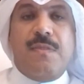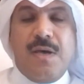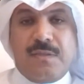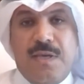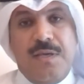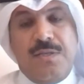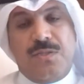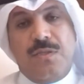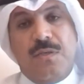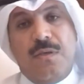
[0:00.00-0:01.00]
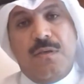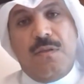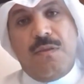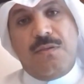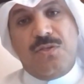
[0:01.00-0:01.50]
in that case,
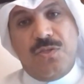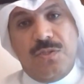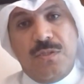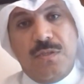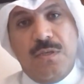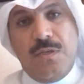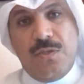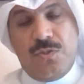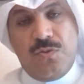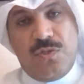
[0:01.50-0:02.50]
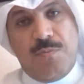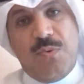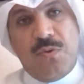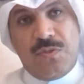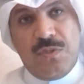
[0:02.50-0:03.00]
the decision is to
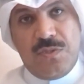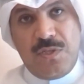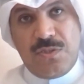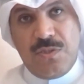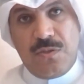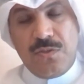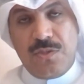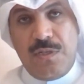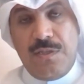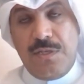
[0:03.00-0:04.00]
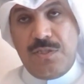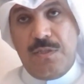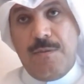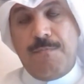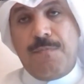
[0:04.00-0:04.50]
support such a
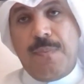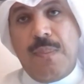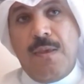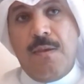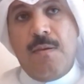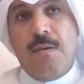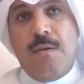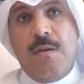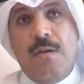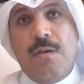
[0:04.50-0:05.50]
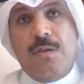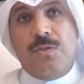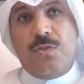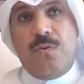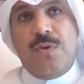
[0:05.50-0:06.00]
consolidation. Uh,
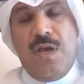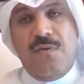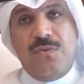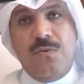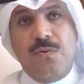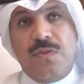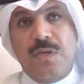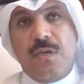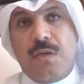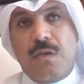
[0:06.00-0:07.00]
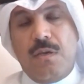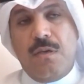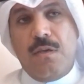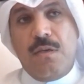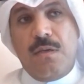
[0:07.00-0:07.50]
so we have to think
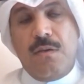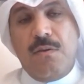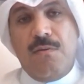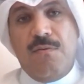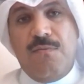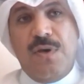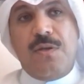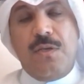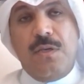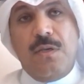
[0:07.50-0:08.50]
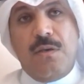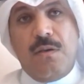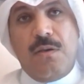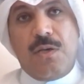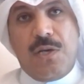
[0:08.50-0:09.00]
uh, very
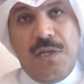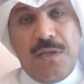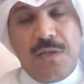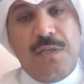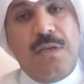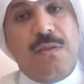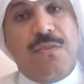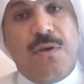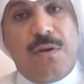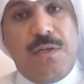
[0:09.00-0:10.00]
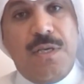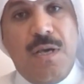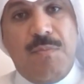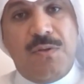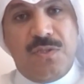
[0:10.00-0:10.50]
uh, clearly and thoroughly
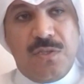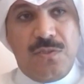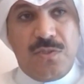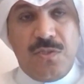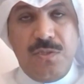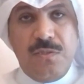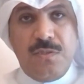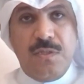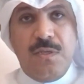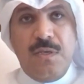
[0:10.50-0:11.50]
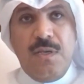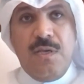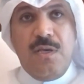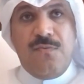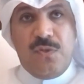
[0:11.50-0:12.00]
about such decisions.
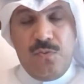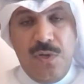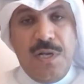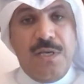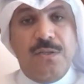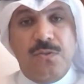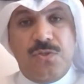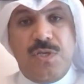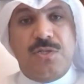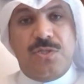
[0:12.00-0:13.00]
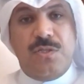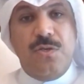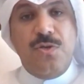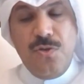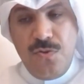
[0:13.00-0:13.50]
If will lead to such
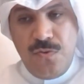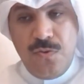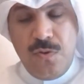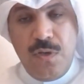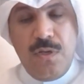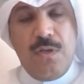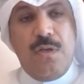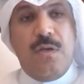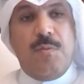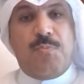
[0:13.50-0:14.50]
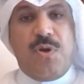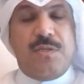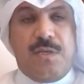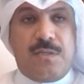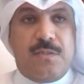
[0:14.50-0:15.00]
a new
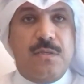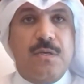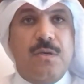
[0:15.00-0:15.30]
product,